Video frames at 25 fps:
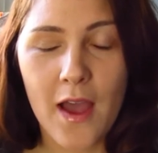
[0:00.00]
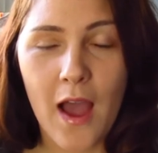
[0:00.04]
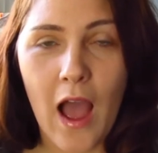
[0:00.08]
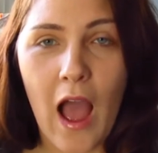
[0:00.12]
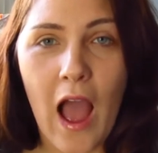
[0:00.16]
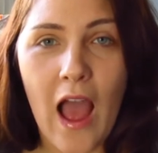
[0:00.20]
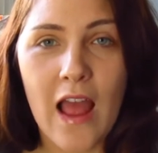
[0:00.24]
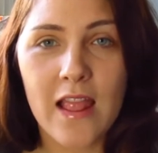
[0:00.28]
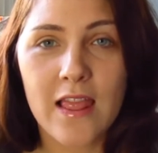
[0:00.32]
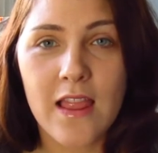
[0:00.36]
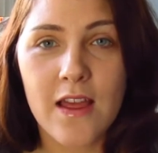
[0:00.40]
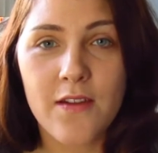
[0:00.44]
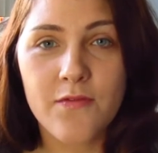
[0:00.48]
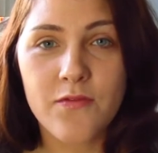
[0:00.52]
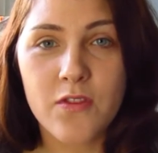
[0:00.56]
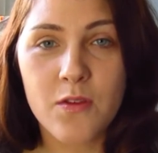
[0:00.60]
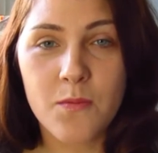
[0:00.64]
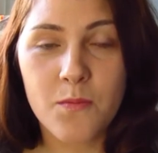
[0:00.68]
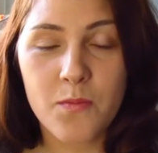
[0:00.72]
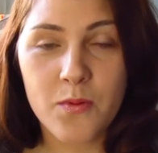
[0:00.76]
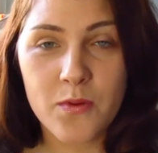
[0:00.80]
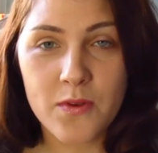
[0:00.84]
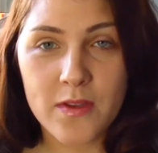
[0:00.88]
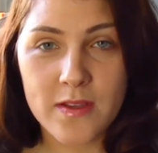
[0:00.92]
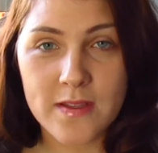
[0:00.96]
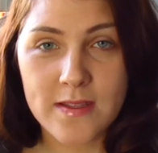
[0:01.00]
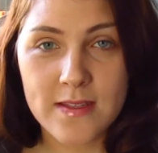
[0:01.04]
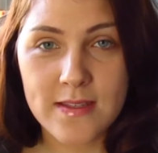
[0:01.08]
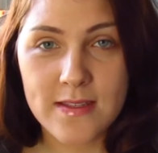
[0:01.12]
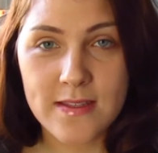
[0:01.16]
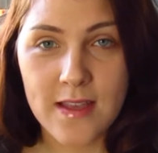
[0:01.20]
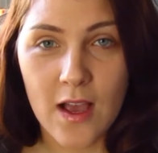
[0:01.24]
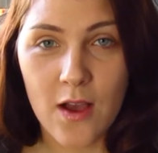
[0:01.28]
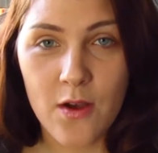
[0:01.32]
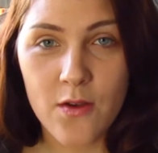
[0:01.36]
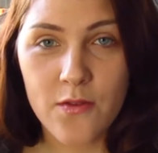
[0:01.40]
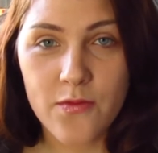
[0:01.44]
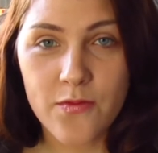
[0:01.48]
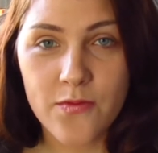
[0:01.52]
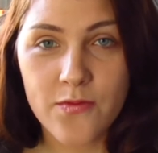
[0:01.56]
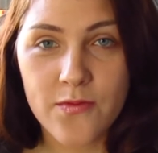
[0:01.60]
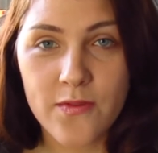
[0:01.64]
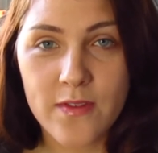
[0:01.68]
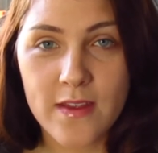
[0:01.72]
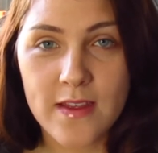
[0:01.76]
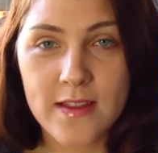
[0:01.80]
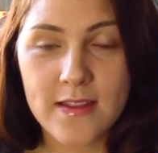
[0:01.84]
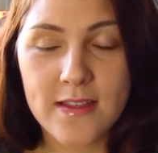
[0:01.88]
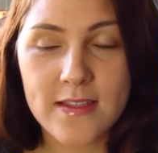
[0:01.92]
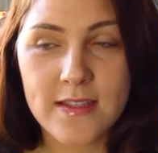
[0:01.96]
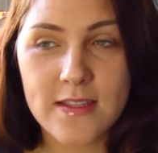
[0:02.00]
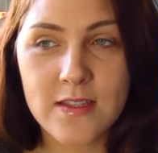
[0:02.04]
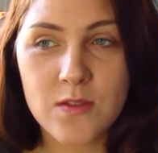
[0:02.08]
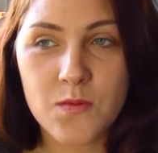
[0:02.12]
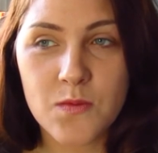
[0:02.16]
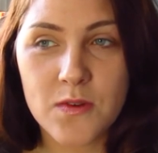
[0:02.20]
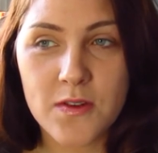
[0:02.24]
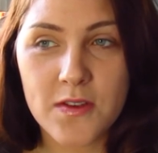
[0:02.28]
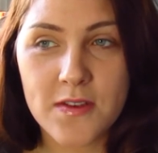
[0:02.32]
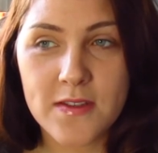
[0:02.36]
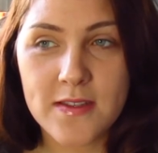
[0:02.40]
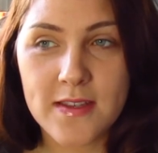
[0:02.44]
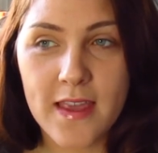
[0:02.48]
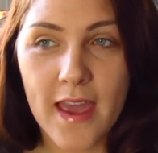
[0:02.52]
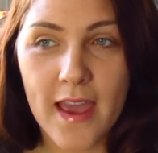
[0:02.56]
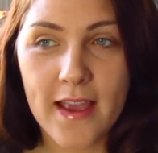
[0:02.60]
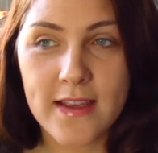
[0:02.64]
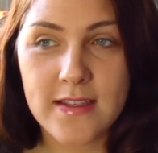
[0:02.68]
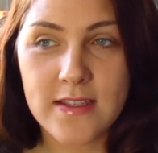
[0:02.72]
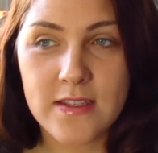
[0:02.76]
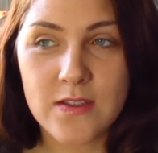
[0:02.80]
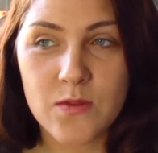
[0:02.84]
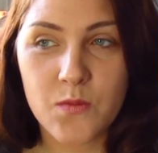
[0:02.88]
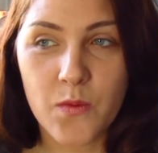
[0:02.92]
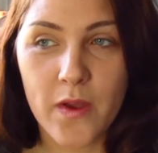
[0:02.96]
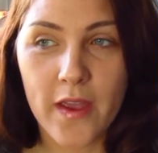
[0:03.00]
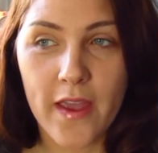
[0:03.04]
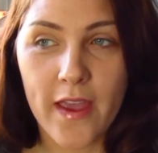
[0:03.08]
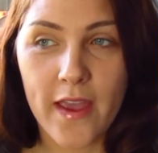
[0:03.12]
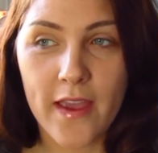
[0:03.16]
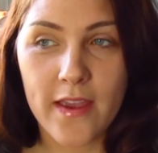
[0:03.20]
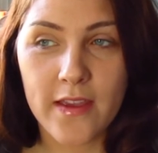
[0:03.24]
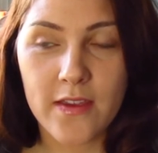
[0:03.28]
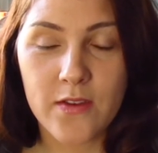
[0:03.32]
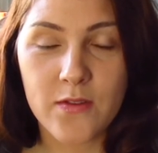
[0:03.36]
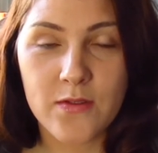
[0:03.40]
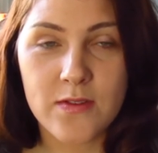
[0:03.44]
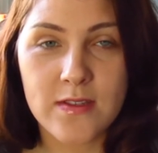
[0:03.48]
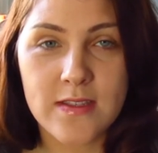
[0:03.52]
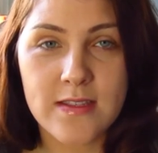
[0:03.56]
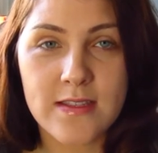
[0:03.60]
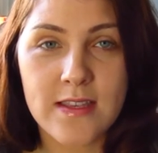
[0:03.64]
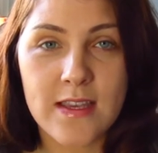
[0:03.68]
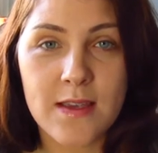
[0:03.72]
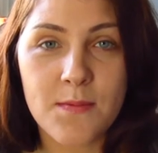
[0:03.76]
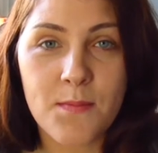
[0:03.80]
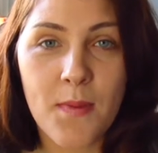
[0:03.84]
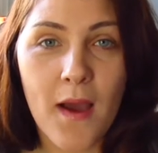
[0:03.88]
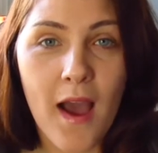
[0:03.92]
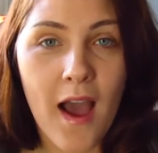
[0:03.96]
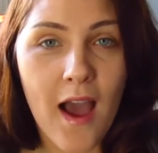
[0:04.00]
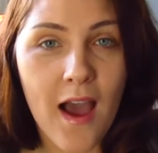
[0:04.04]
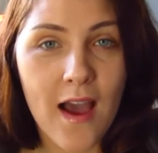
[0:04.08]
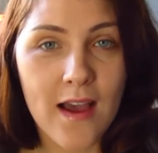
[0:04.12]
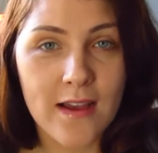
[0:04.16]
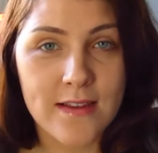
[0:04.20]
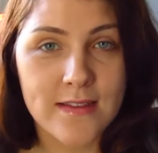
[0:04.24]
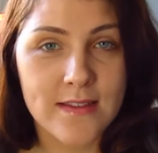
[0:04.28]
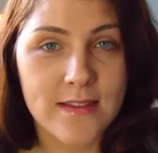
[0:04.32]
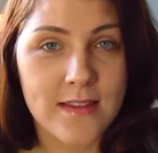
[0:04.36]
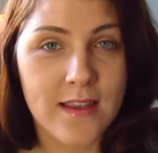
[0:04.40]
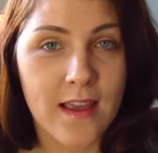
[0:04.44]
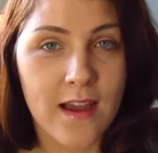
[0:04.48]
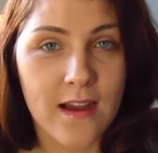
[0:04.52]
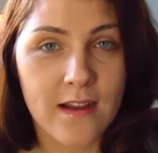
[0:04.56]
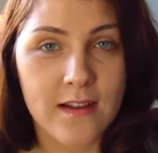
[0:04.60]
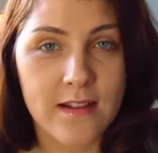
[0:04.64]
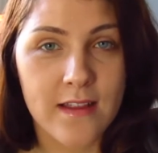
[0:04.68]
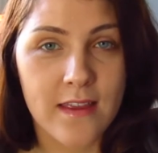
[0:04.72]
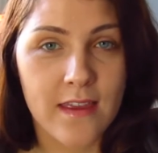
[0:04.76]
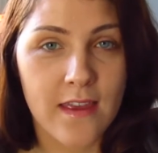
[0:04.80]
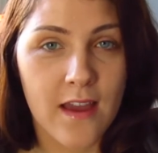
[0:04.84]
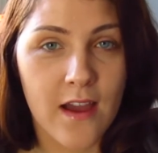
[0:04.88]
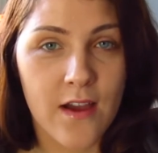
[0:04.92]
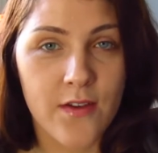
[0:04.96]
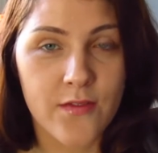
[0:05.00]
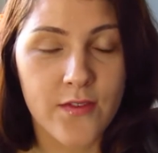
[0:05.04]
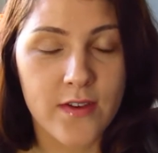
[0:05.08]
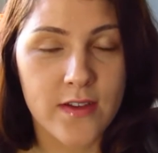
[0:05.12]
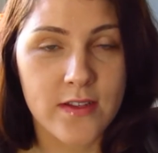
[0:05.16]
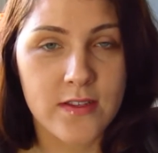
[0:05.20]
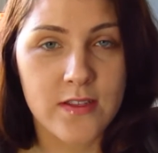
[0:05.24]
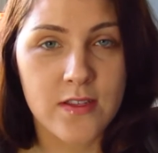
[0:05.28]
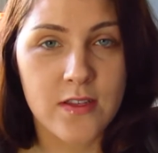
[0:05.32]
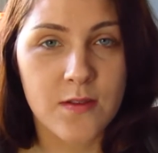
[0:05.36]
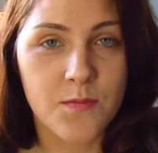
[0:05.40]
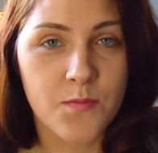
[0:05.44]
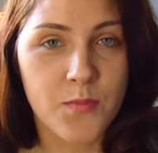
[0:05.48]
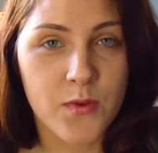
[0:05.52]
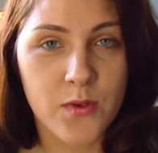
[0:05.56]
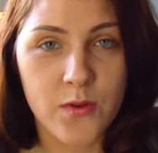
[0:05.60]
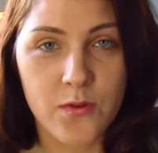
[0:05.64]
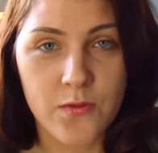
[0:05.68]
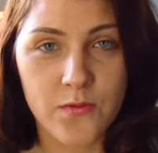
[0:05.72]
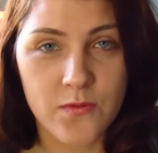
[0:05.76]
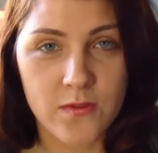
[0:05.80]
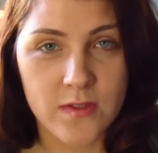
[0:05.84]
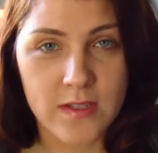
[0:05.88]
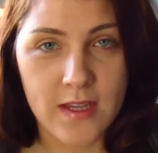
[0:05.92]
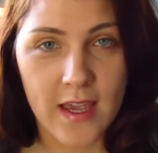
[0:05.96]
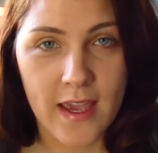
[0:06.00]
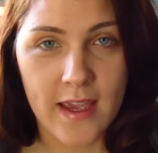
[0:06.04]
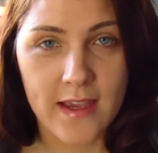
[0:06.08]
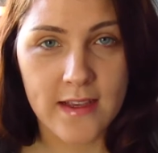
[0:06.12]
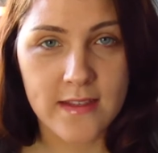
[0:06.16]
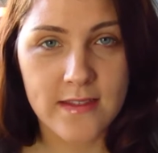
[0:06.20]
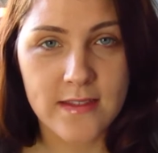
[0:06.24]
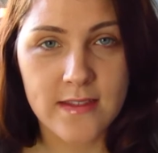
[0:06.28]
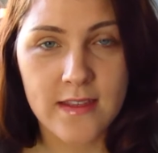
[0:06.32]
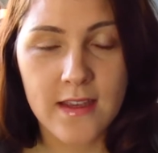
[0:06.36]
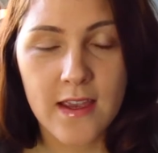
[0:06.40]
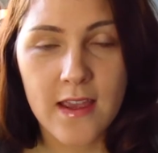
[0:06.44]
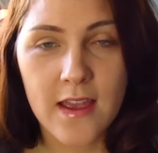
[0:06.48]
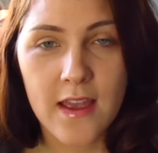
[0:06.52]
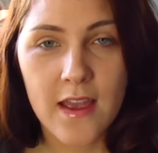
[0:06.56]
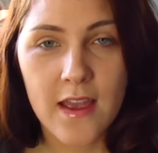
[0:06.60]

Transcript: I love the book itself. This is one of those cases where you see past the ugly cover to the beautiful text.